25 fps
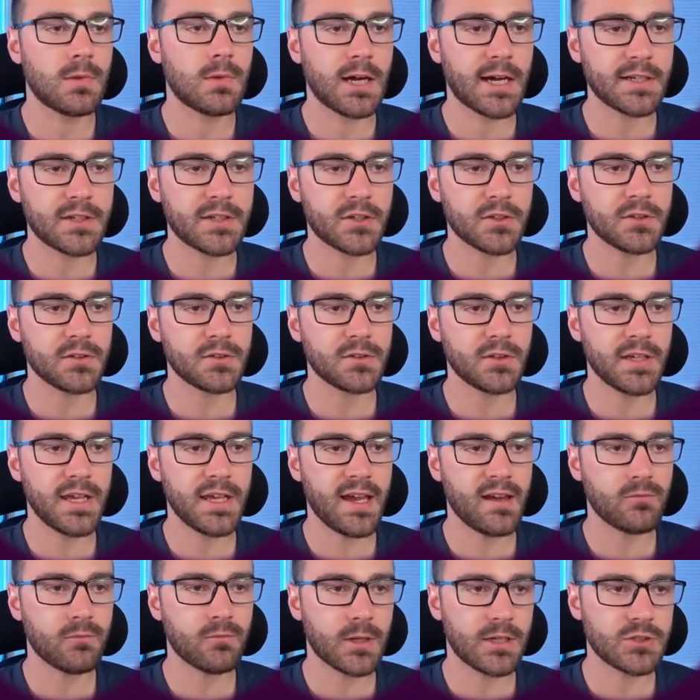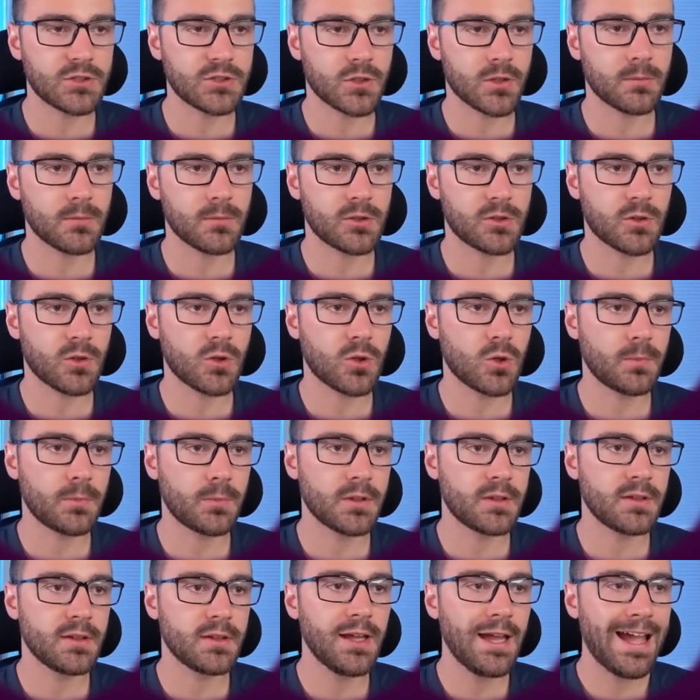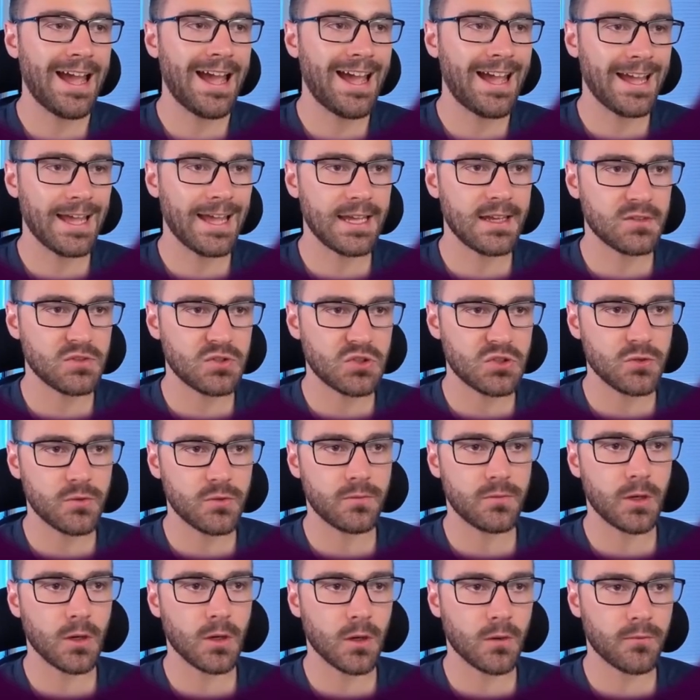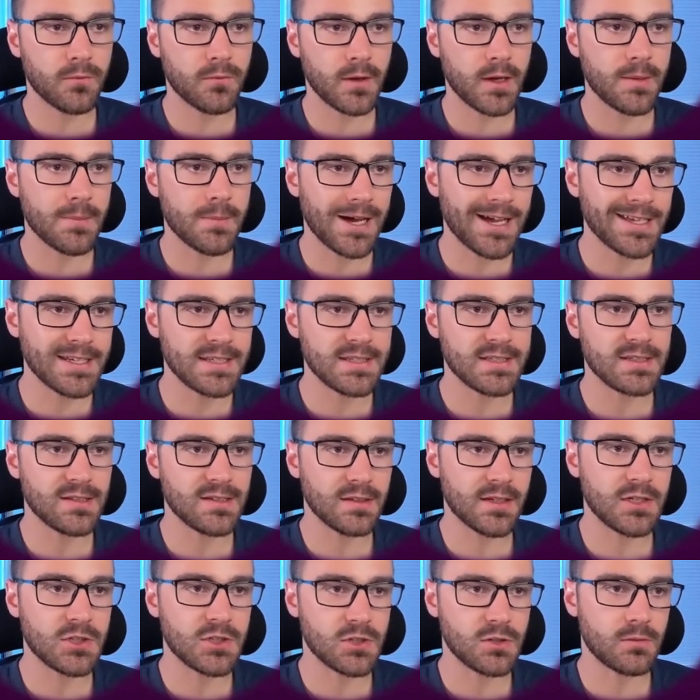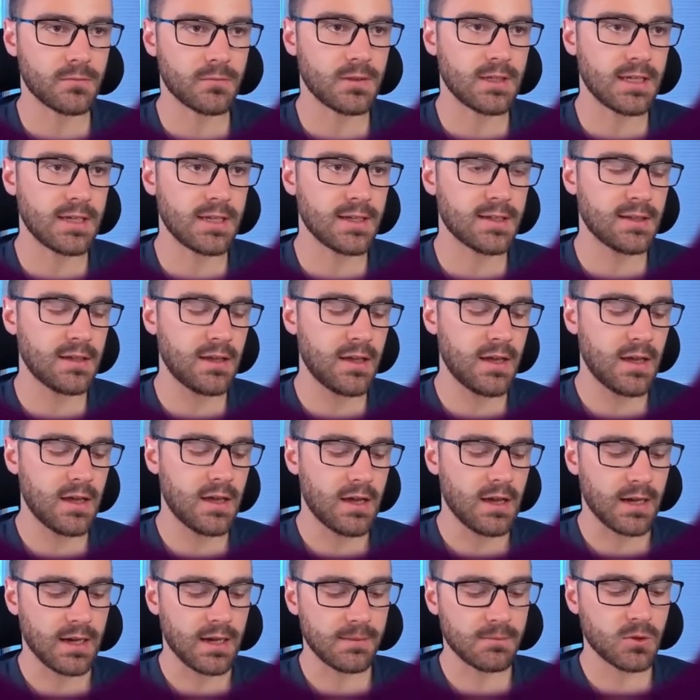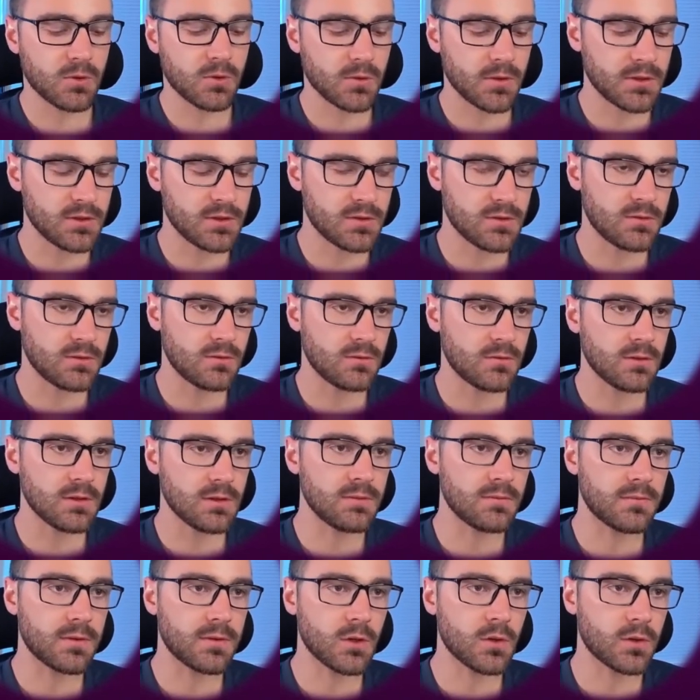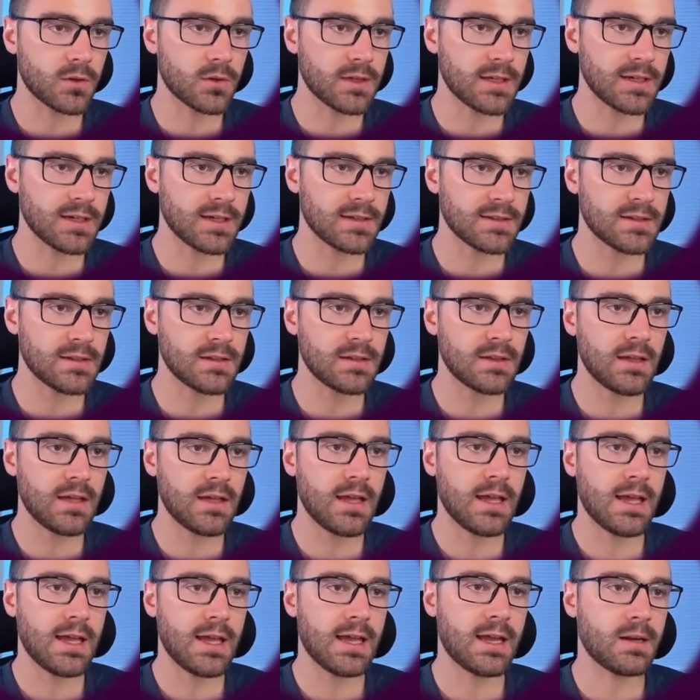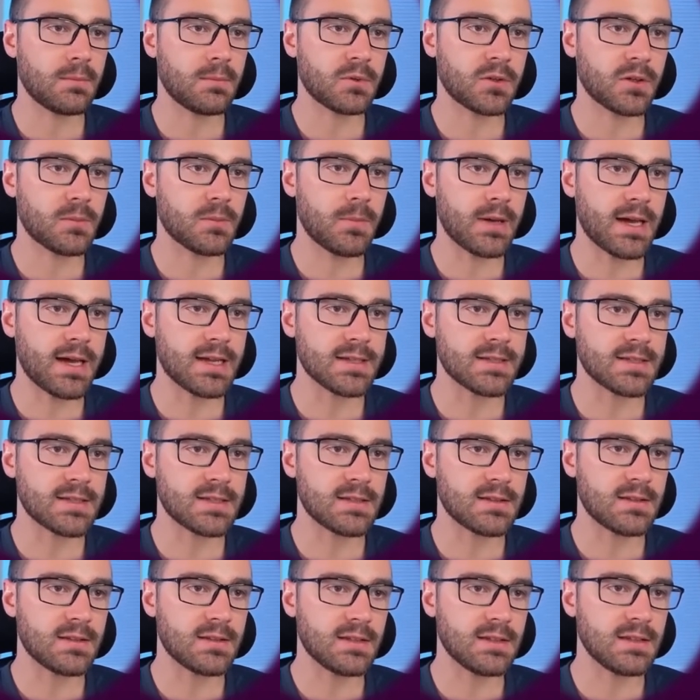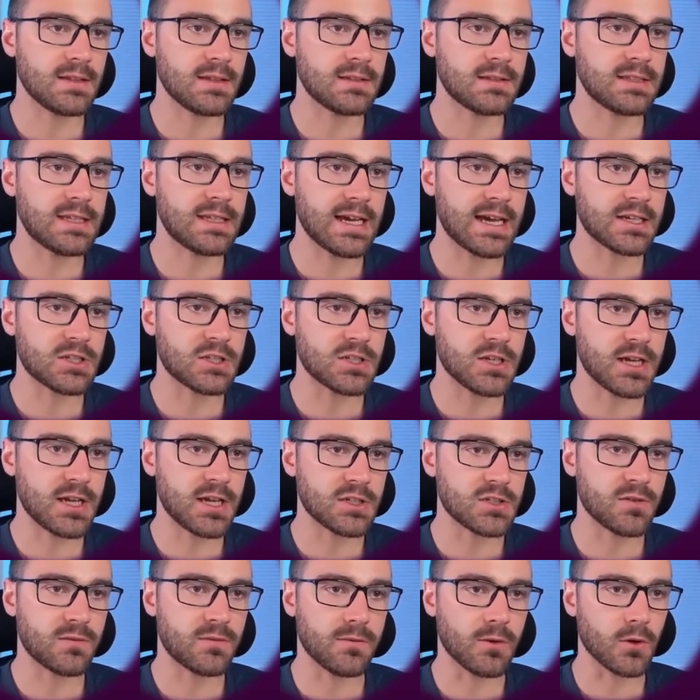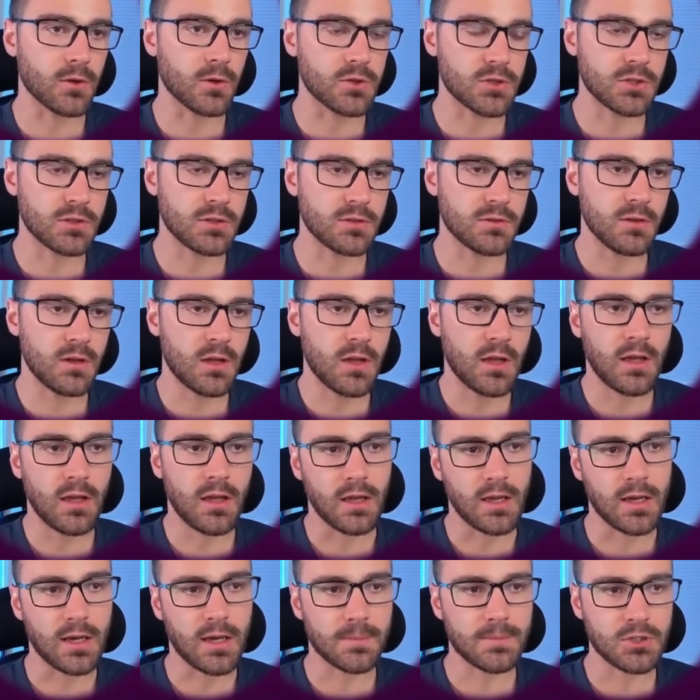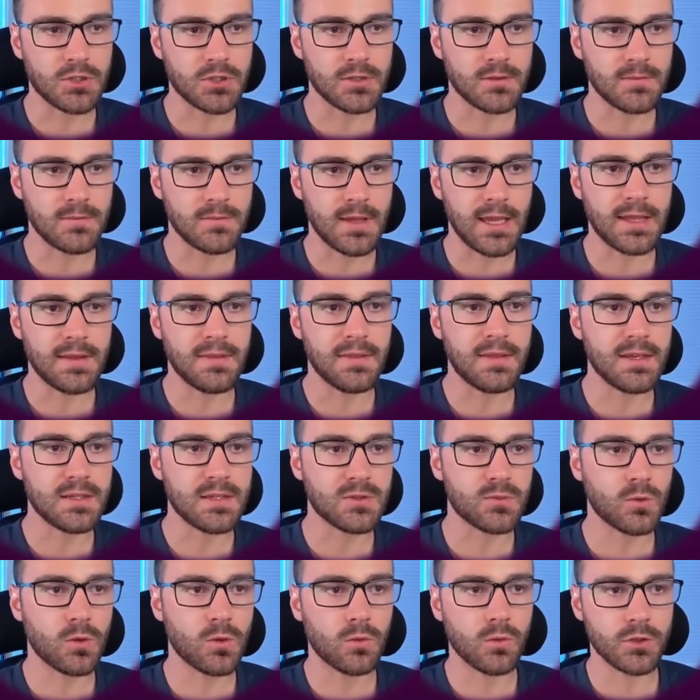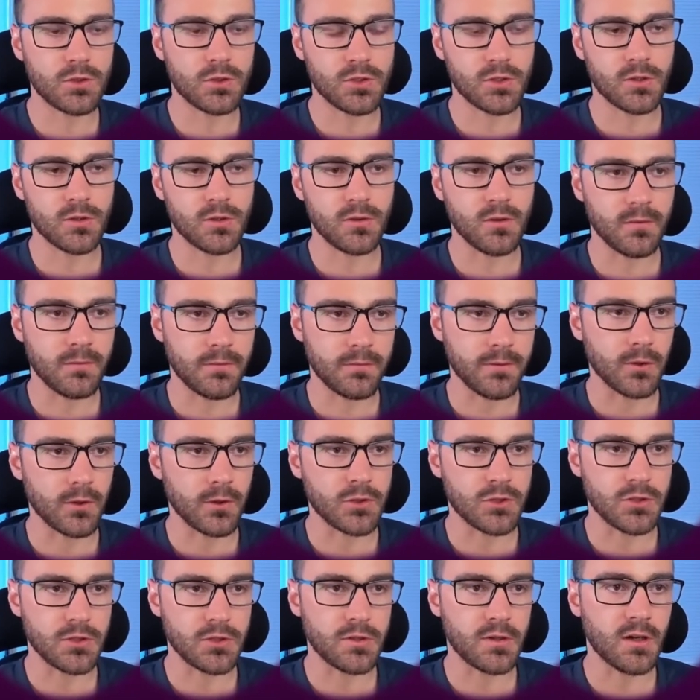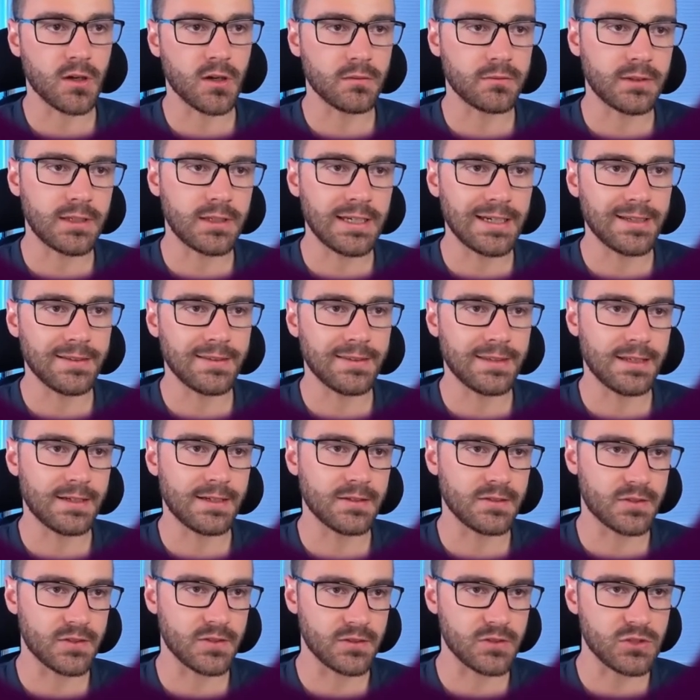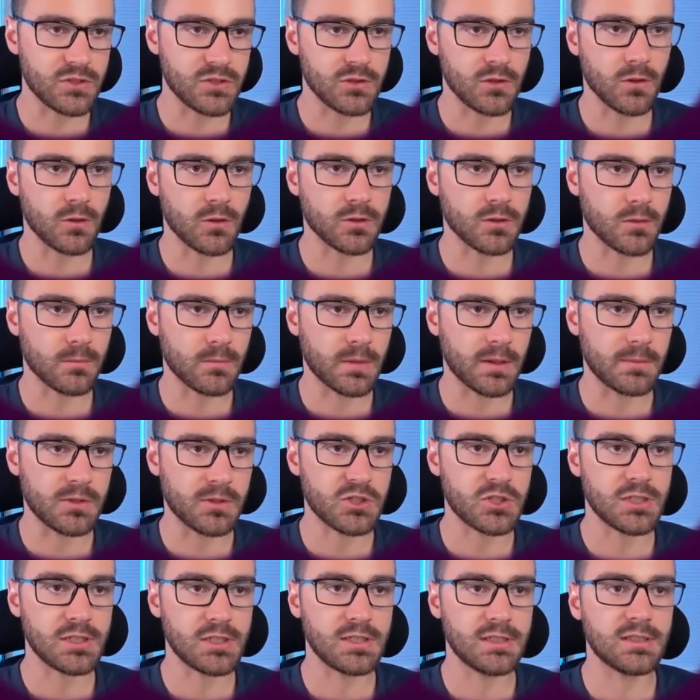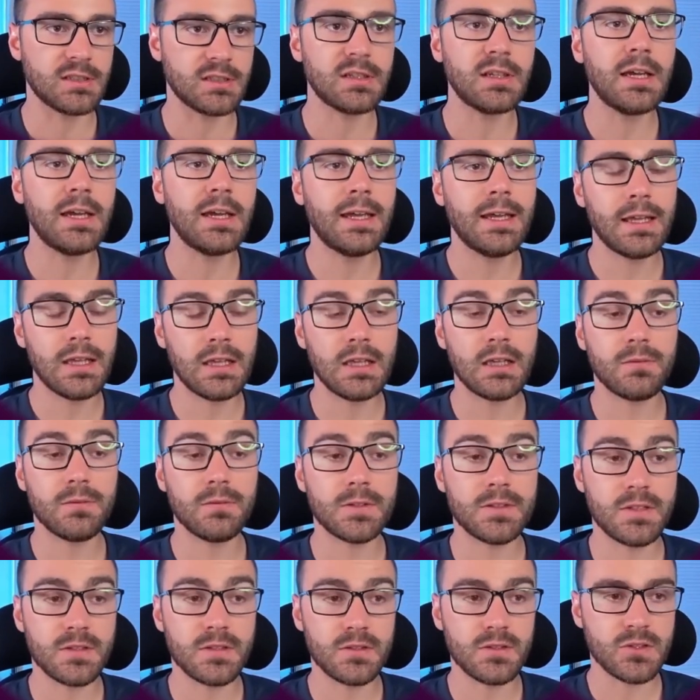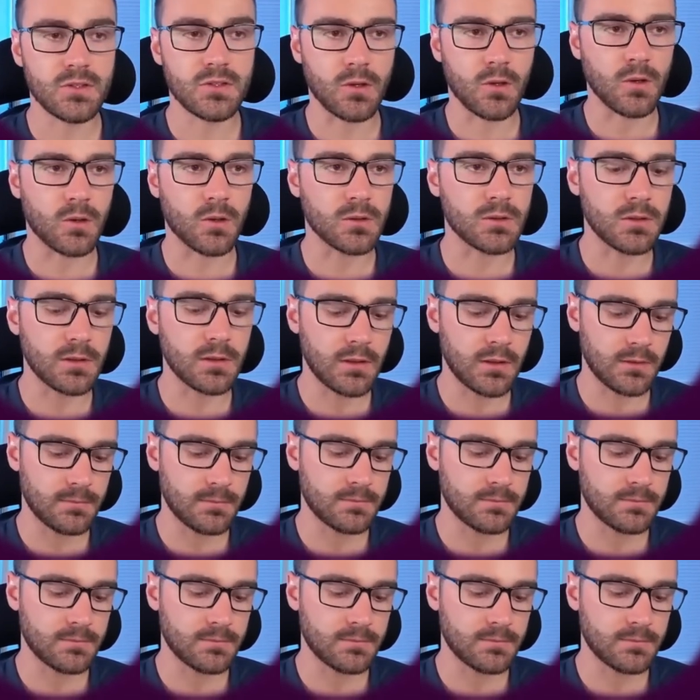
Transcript: I currently have my terminal open, and to verify my installation of Git, I'm going to invoke Git, and I'm going to pass in the version option, and this will return the version of Git that is installed on my machine if it's installed.